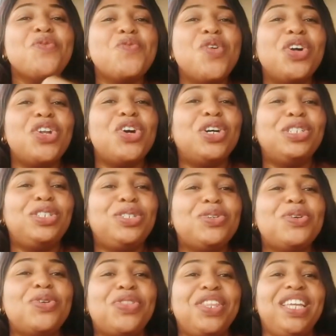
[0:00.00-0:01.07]
one or
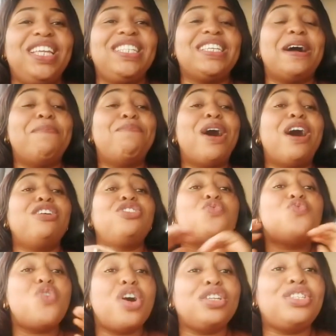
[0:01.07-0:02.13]
two things about
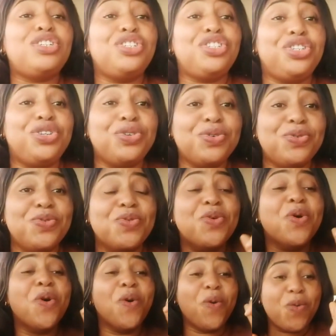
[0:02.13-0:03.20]
what to
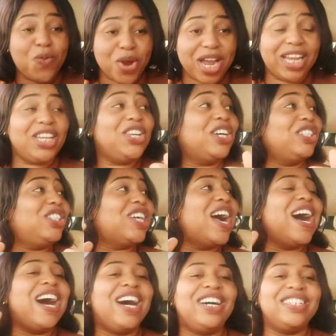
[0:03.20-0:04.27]
do when your
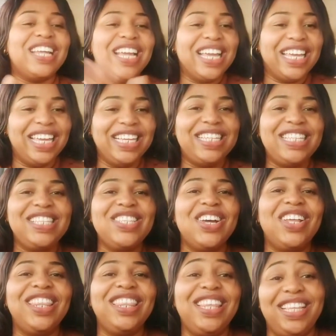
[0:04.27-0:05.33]
child is
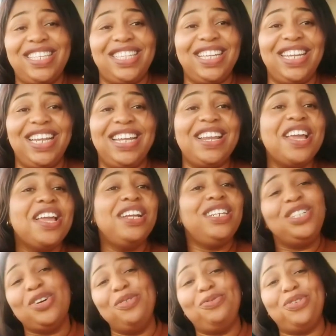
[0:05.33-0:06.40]
not listening.
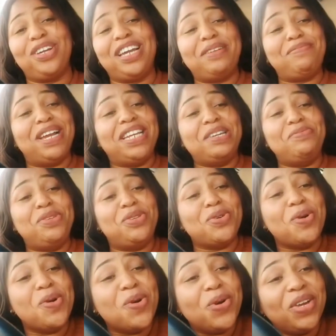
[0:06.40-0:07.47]
Don't forget, my name is
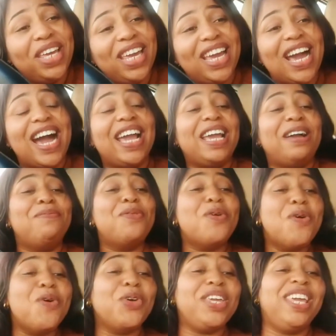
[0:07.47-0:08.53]
Oye. I am
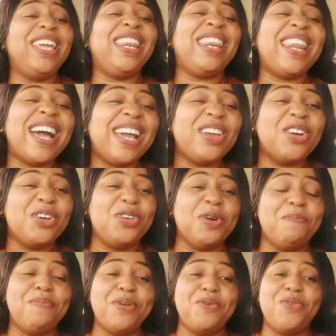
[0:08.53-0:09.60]
Oye Layo,
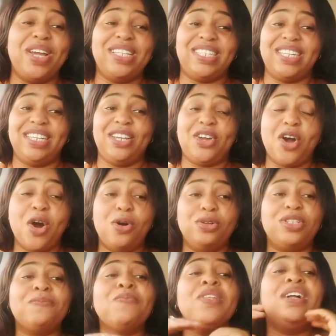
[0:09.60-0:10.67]
your parenting
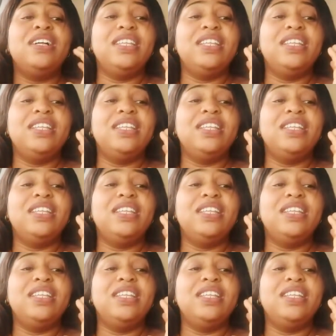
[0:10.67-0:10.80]
coach.